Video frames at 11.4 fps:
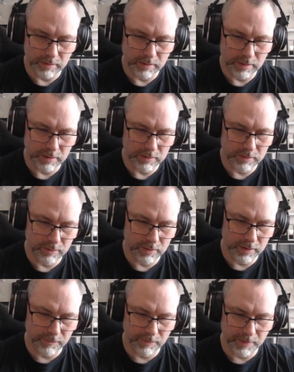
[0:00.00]
that's not
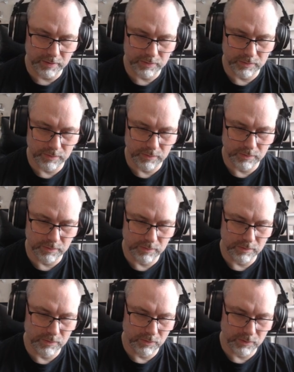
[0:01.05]
another puzzle,
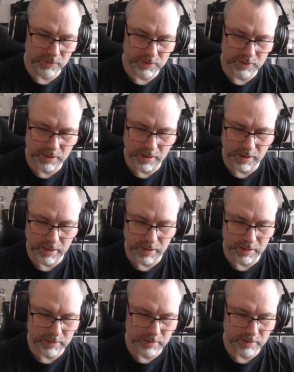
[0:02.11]
nor is that.